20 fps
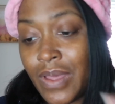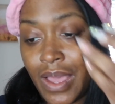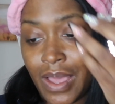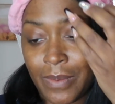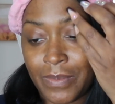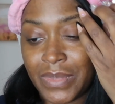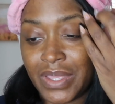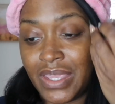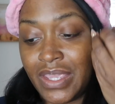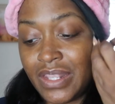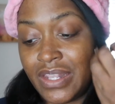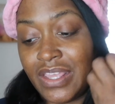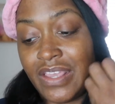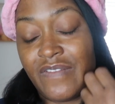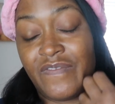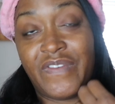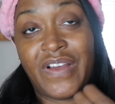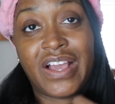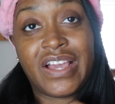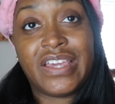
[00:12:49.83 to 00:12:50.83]
I mean,
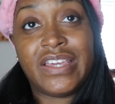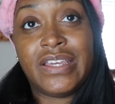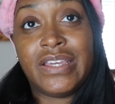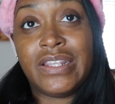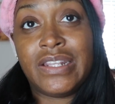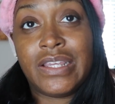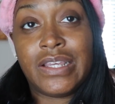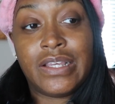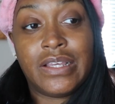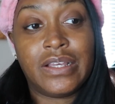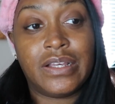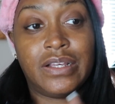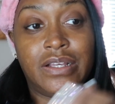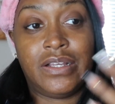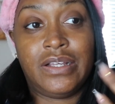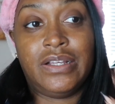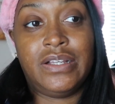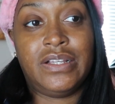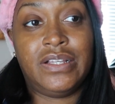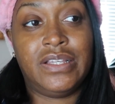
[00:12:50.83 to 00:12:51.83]
if I could
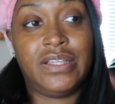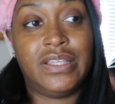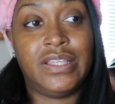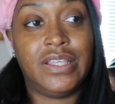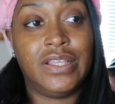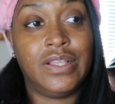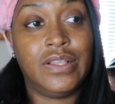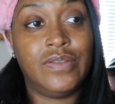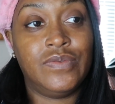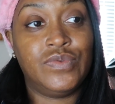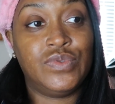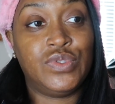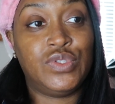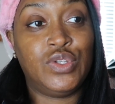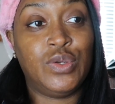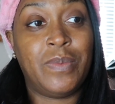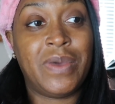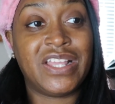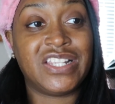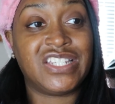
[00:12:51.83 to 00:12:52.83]
uh,
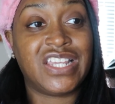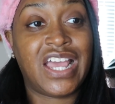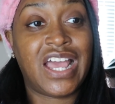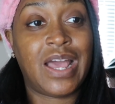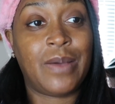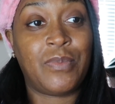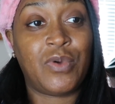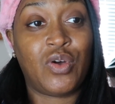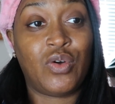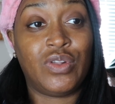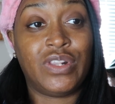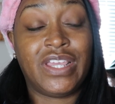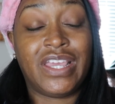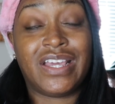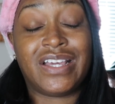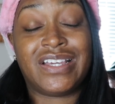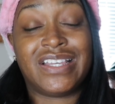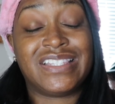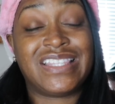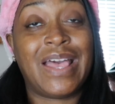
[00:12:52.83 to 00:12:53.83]
do my job
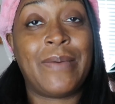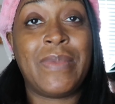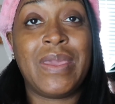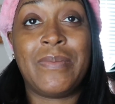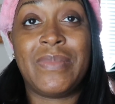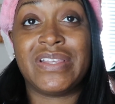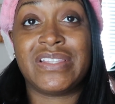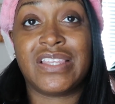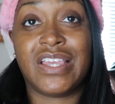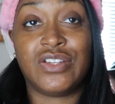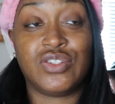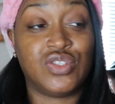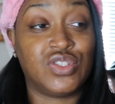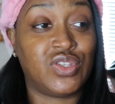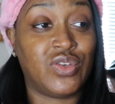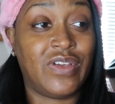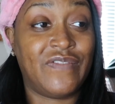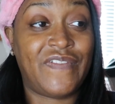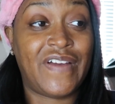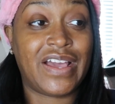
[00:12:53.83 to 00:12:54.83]
only, because I make my schedule.
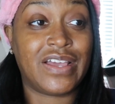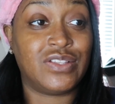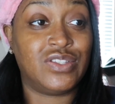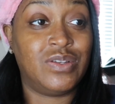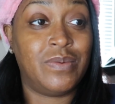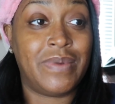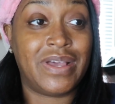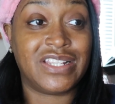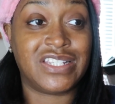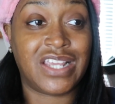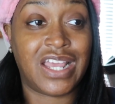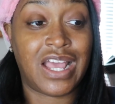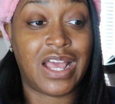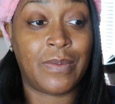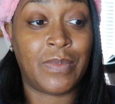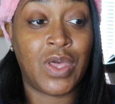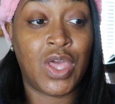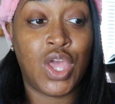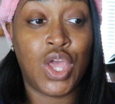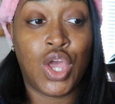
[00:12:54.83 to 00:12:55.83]
So if I could do my
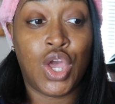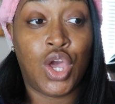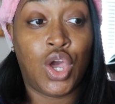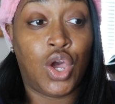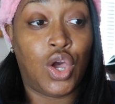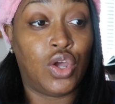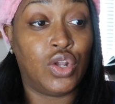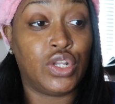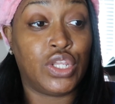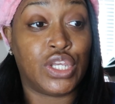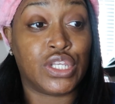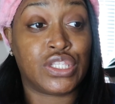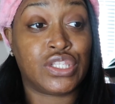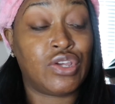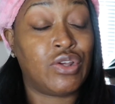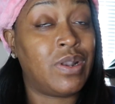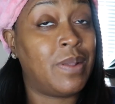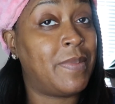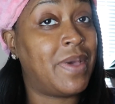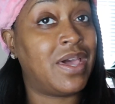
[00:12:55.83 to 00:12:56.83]
job only a
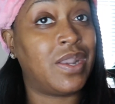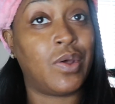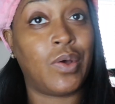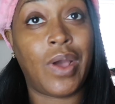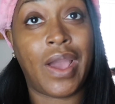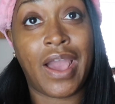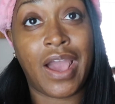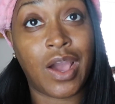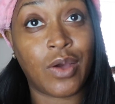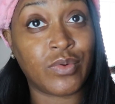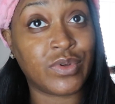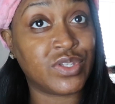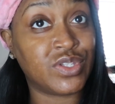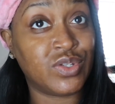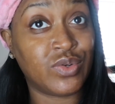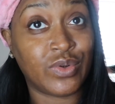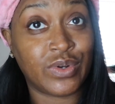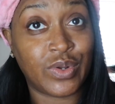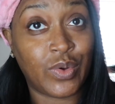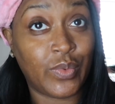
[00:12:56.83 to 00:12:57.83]
certain amount of hours
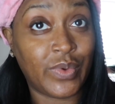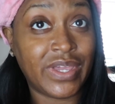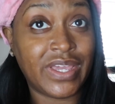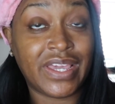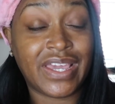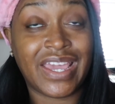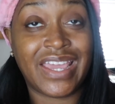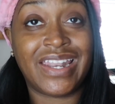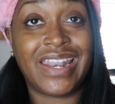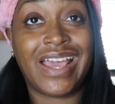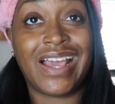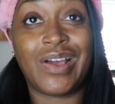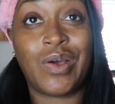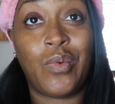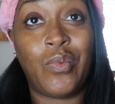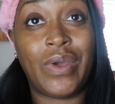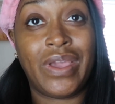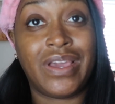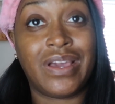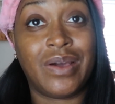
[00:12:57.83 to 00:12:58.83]
during the week and I could
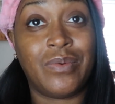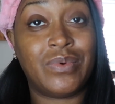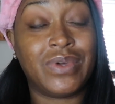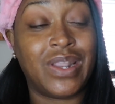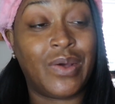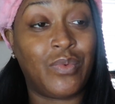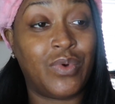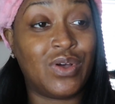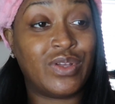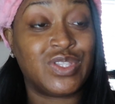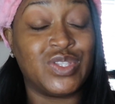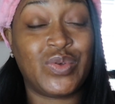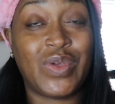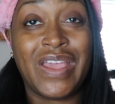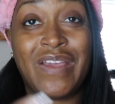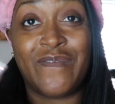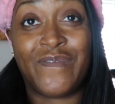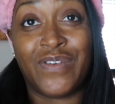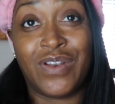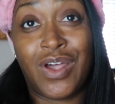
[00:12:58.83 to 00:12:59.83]
wake up when I want to
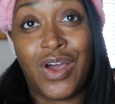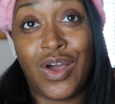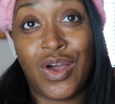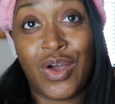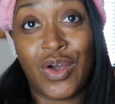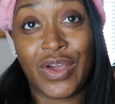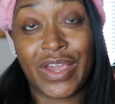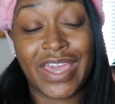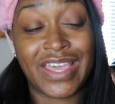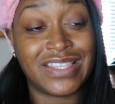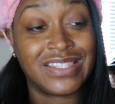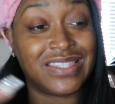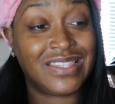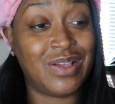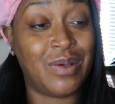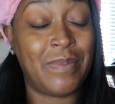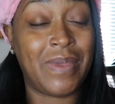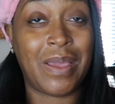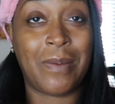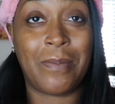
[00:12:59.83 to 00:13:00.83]
and vlog and
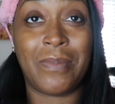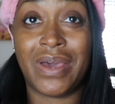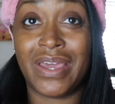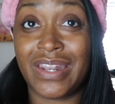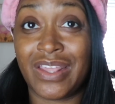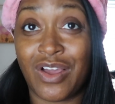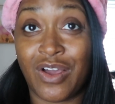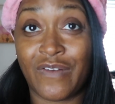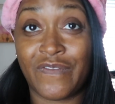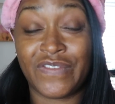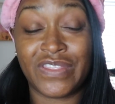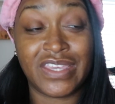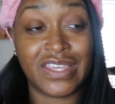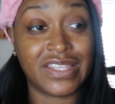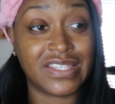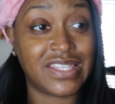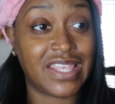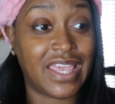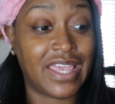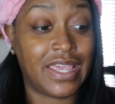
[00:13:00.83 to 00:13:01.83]
still make money off of
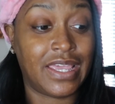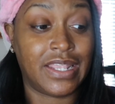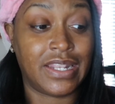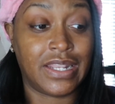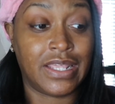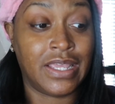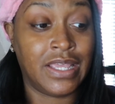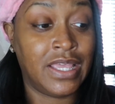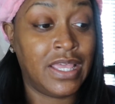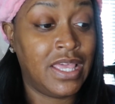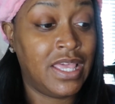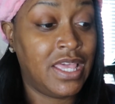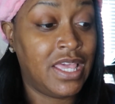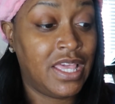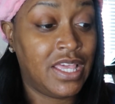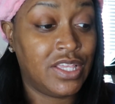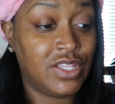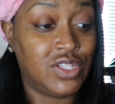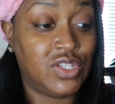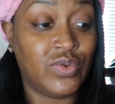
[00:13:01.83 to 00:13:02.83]
this and
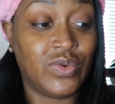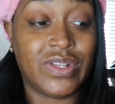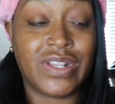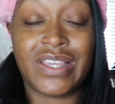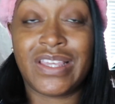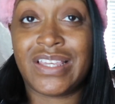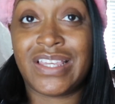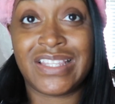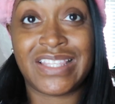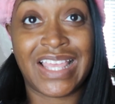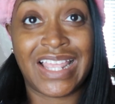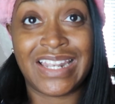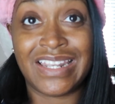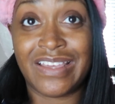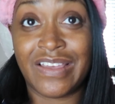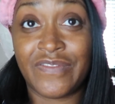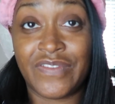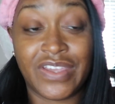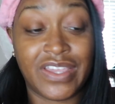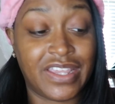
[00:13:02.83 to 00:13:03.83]
doing because I
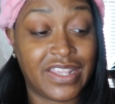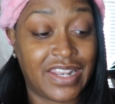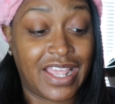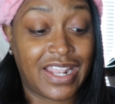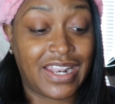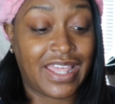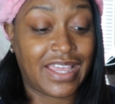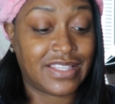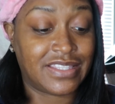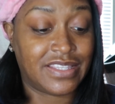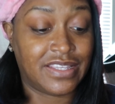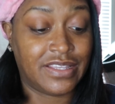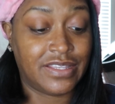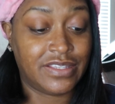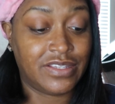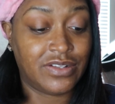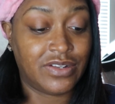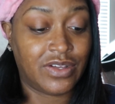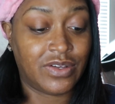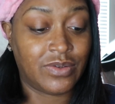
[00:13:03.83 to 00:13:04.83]
love it I like to,
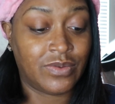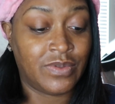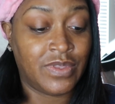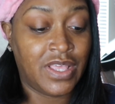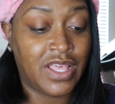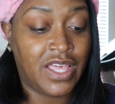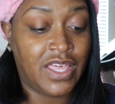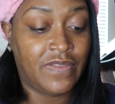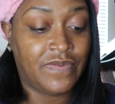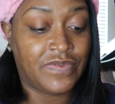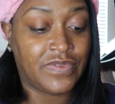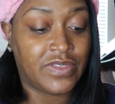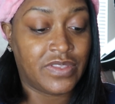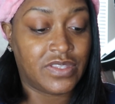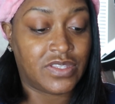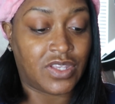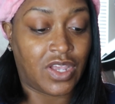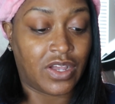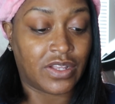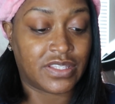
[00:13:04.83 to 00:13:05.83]
you know,
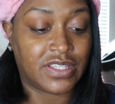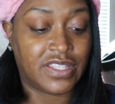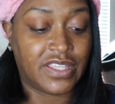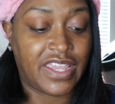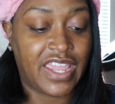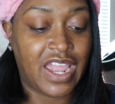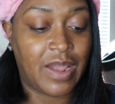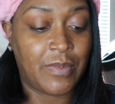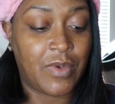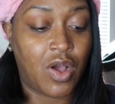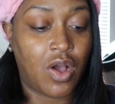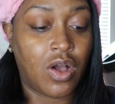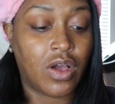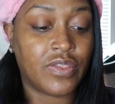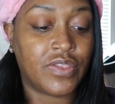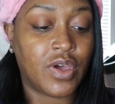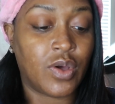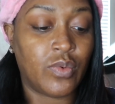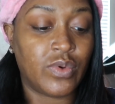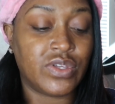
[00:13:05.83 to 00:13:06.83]
talk to the camera.
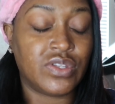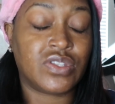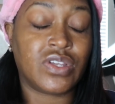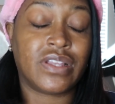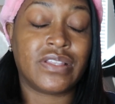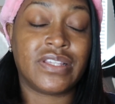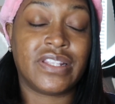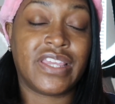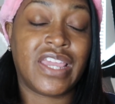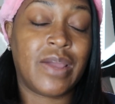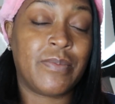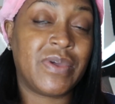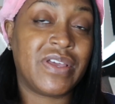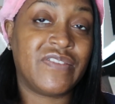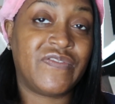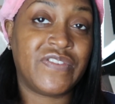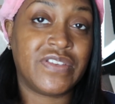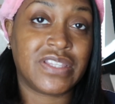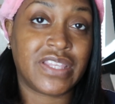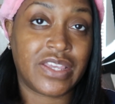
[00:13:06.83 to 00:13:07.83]
Although when you talk to the camera,
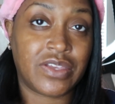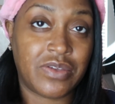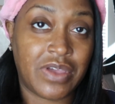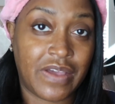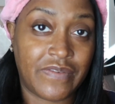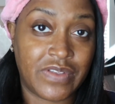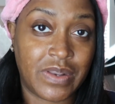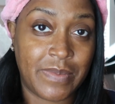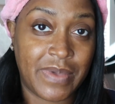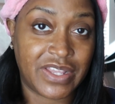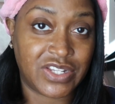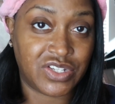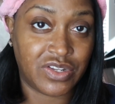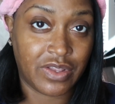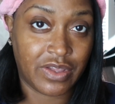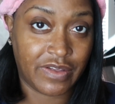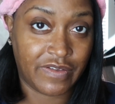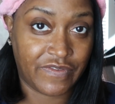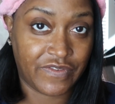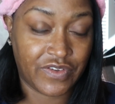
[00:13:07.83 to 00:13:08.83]
it feels like you have an
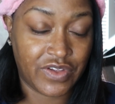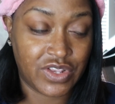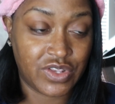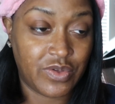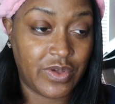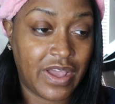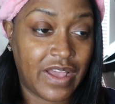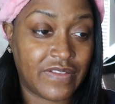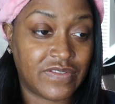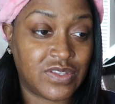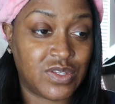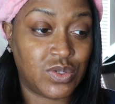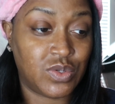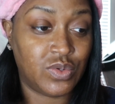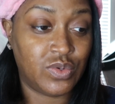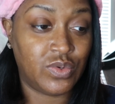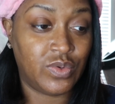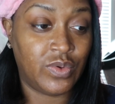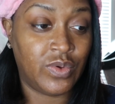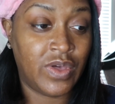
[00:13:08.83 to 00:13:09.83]
imaginary friend. You have
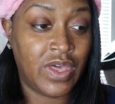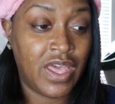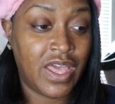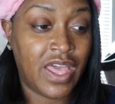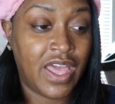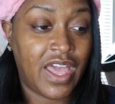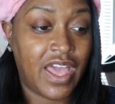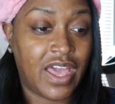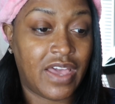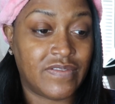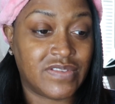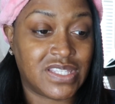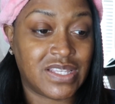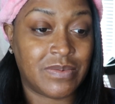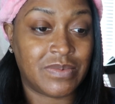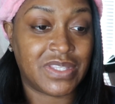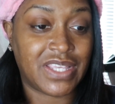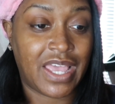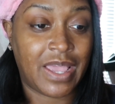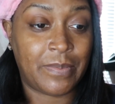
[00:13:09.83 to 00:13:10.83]
to have
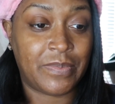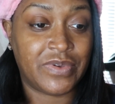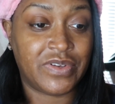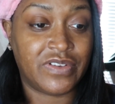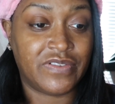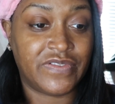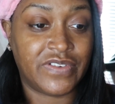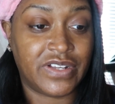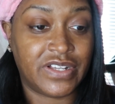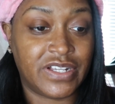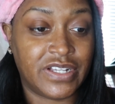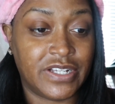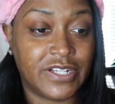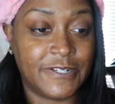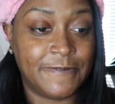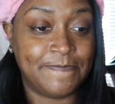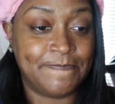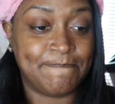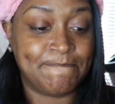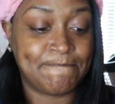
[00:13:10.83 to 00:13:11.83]
some type of...
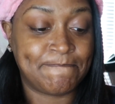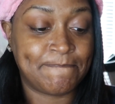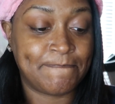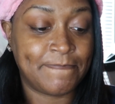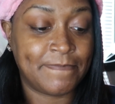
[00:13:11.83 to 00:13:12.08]
Um,